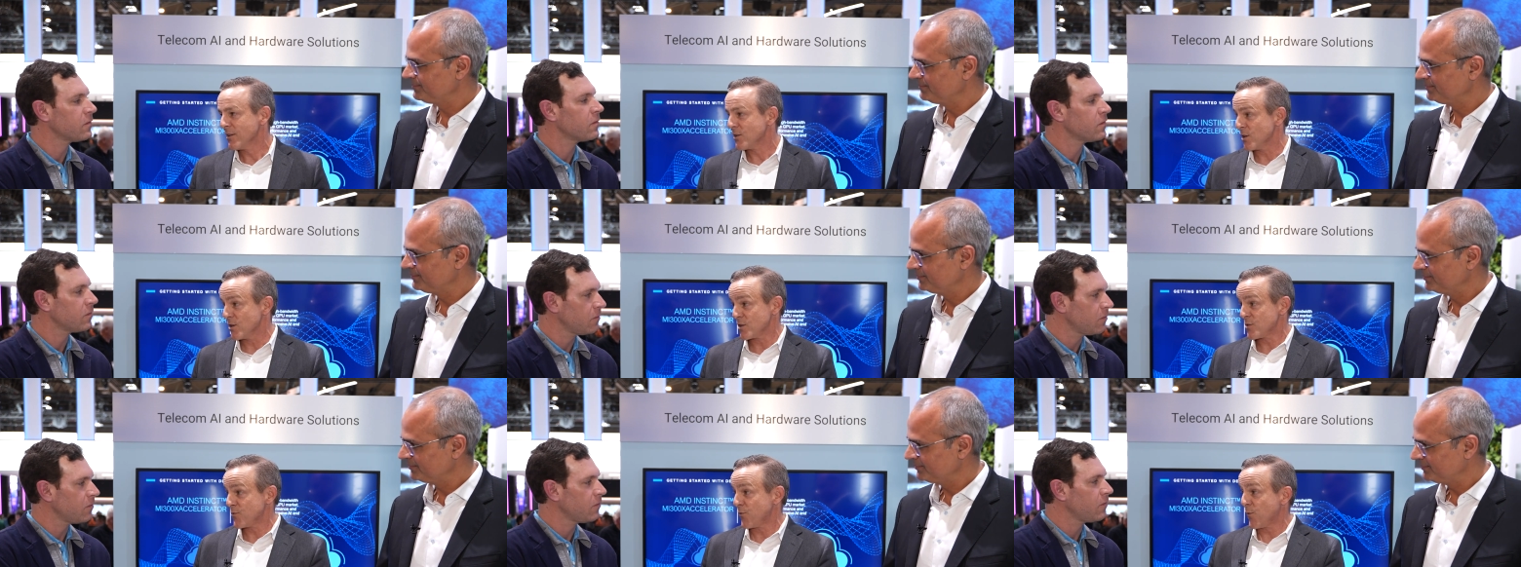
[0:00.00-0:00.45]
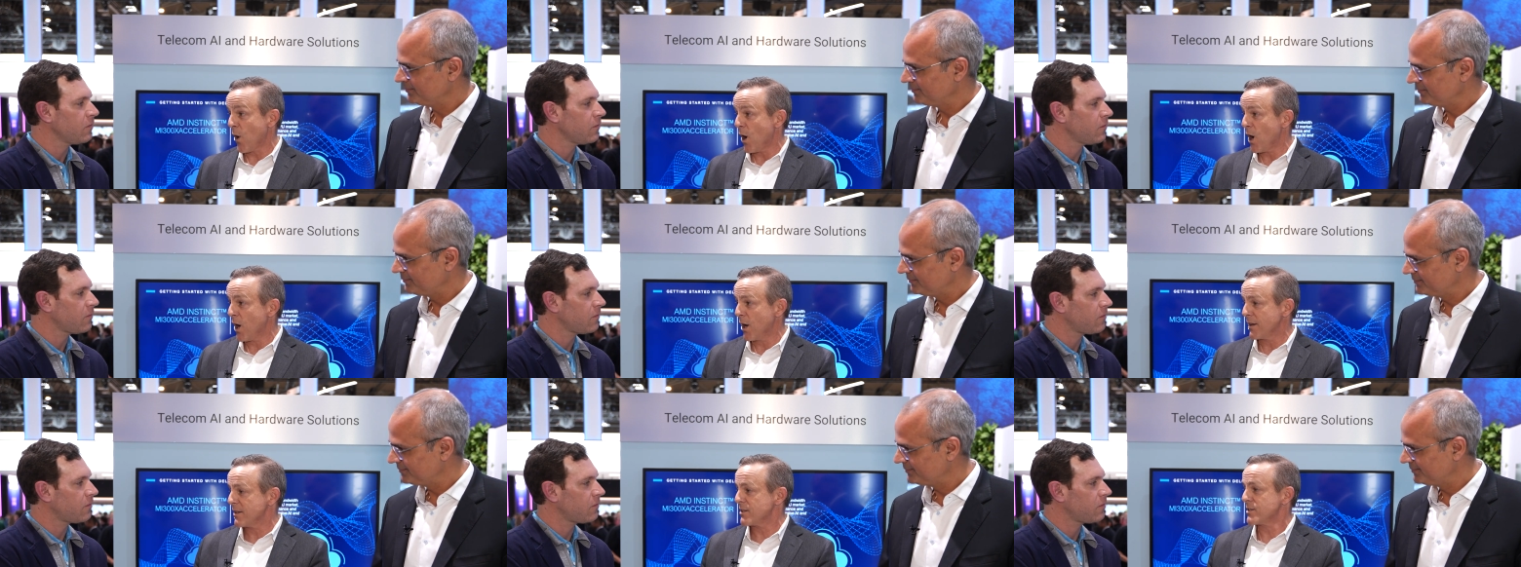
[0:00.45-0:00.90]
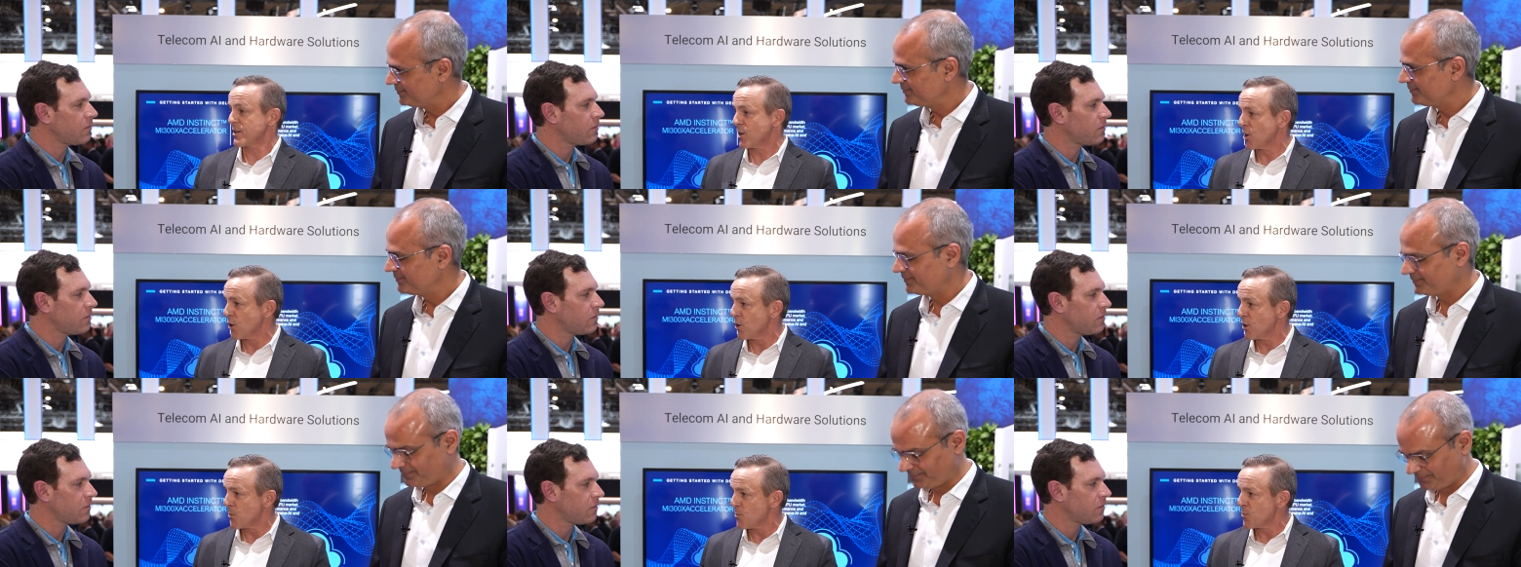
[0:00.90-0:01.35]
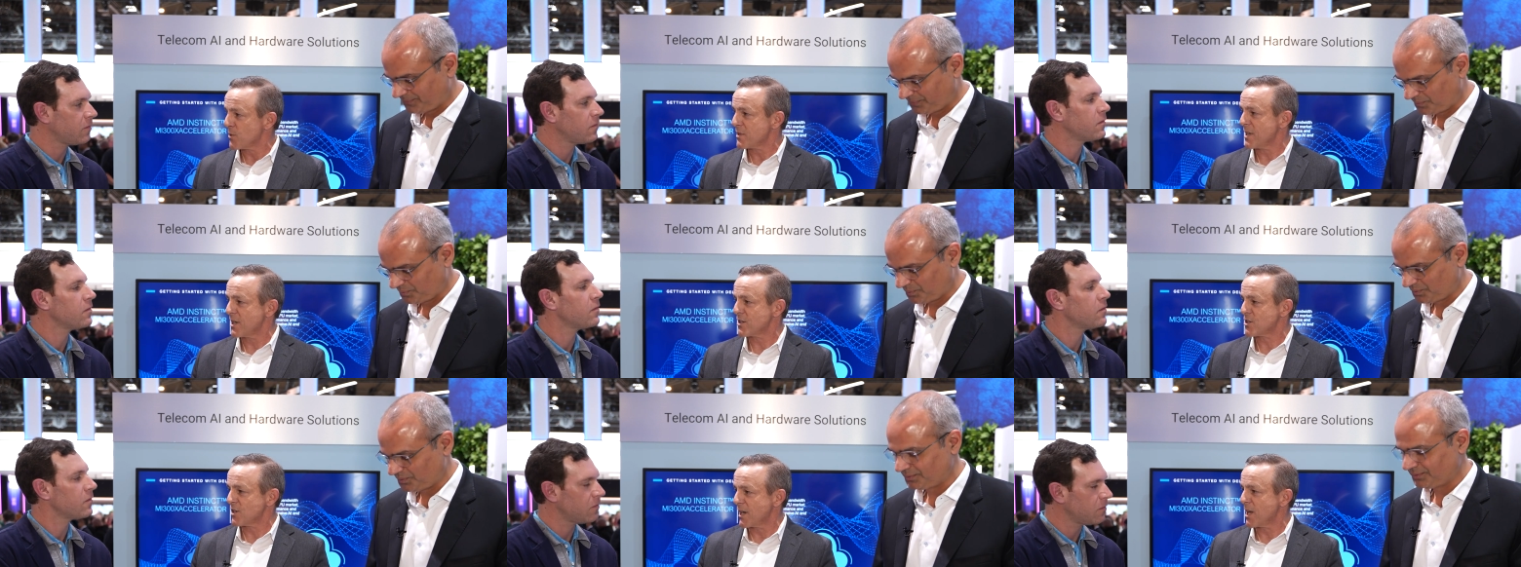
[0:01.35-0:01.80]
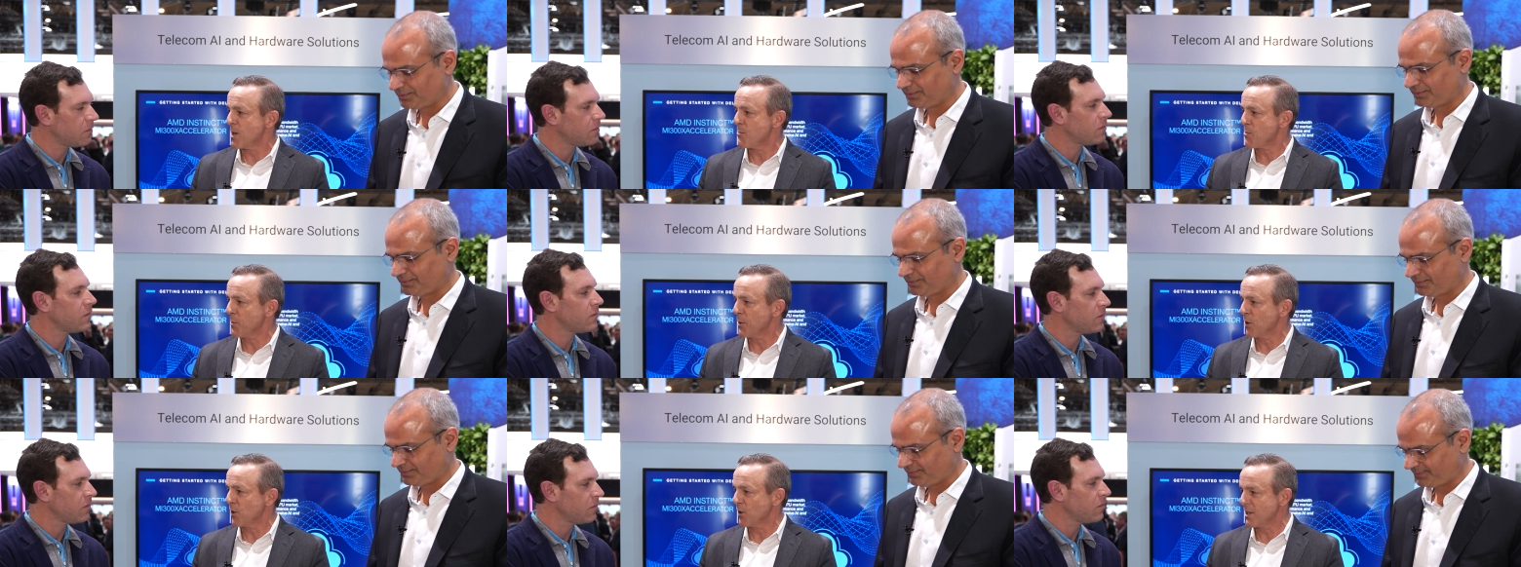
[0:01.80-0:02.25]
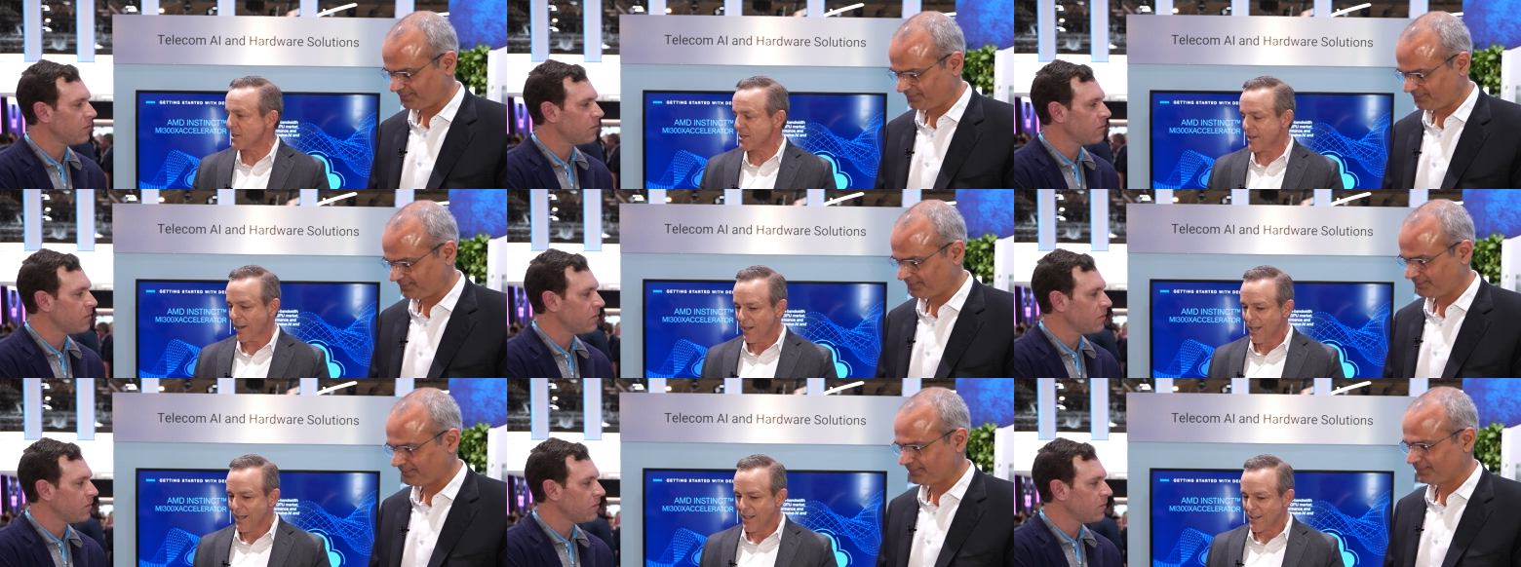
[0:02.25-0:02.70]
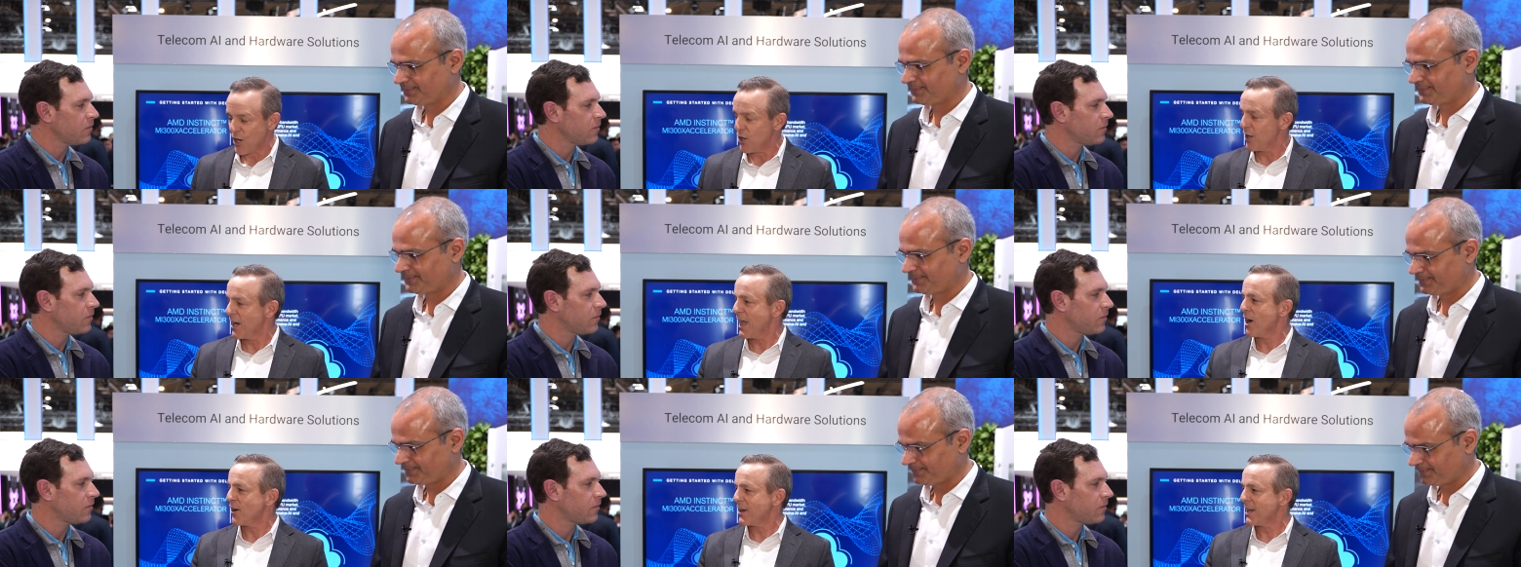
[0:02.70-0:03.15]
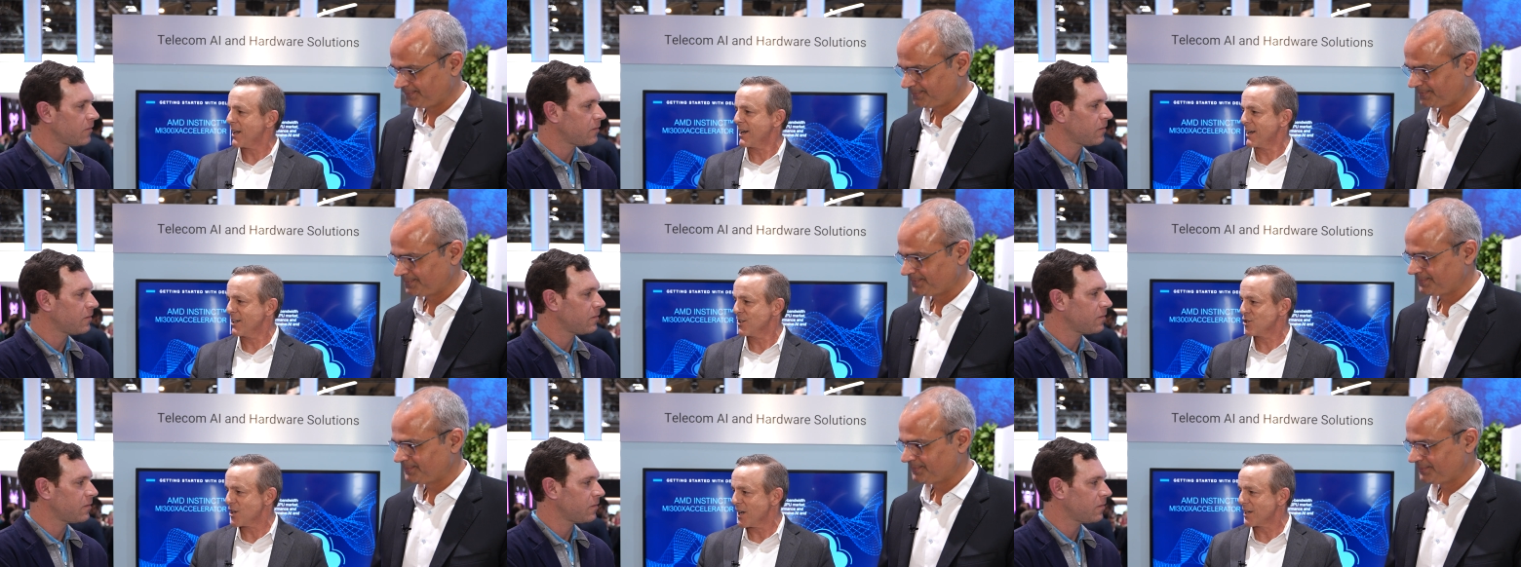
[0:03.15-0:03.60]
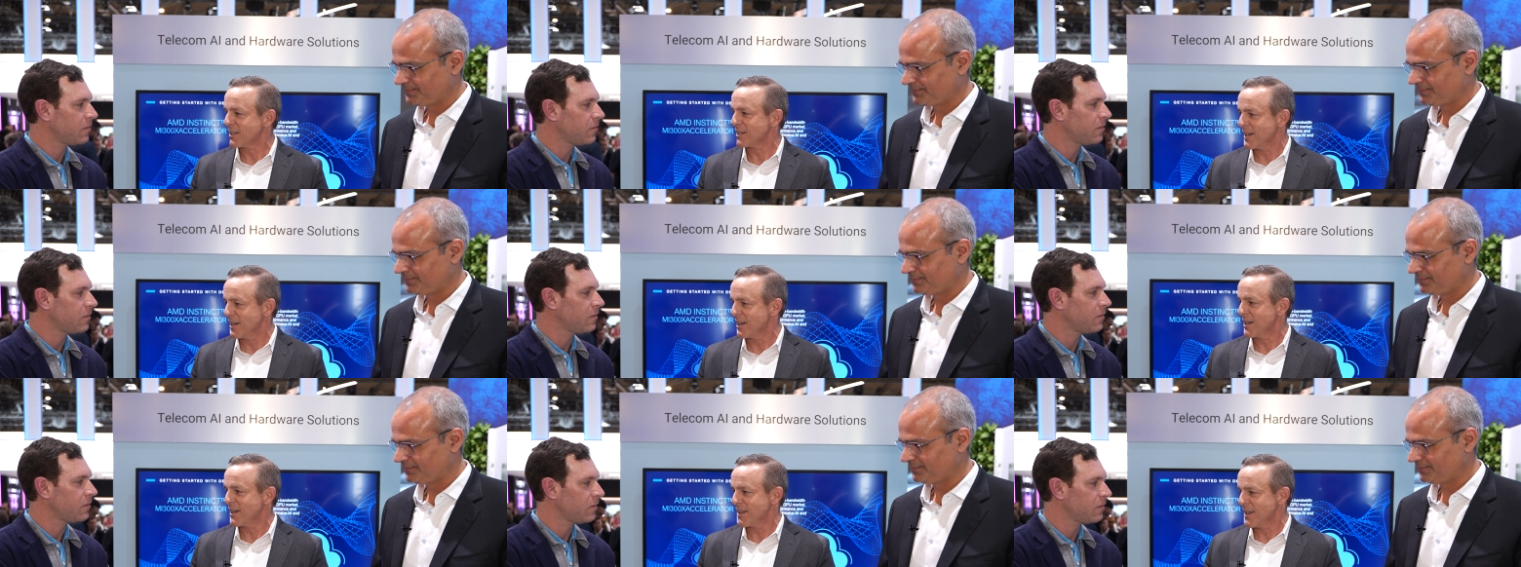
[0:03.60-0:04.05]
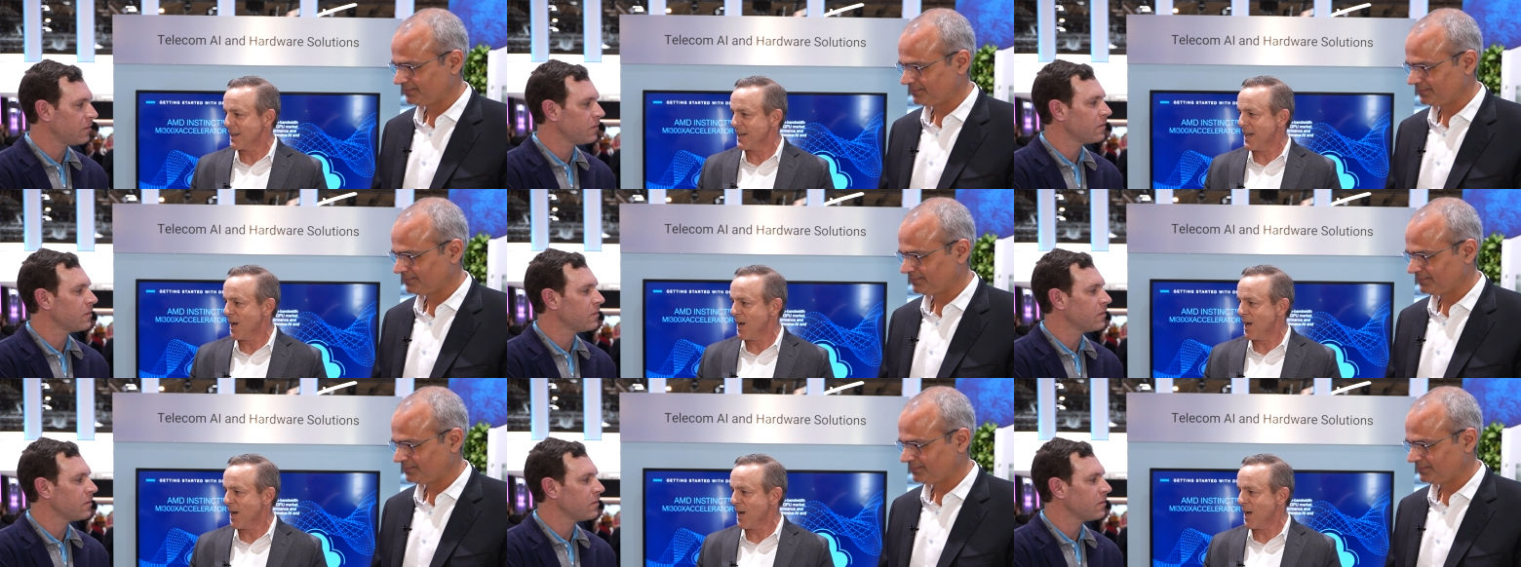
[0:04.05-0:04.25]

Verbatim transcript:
Speaker 1: there's fraud and security protection capabilities that are now getting injected into the